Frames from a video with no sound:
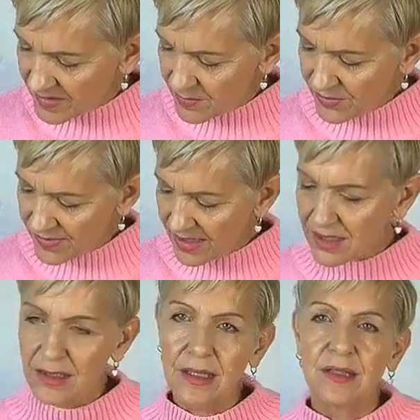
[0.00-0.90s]
and Spirit's
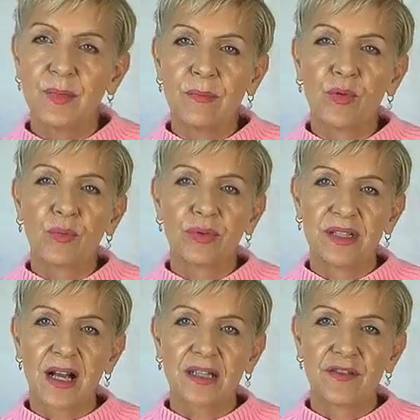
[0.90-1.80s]
saying you need to be more
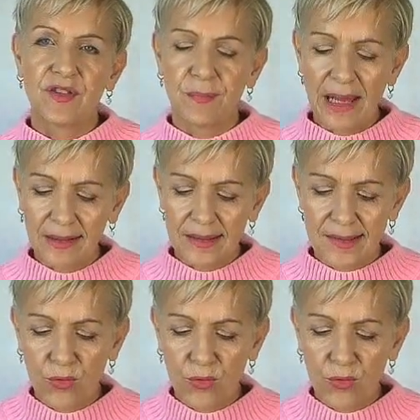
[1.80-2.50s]
productive to balance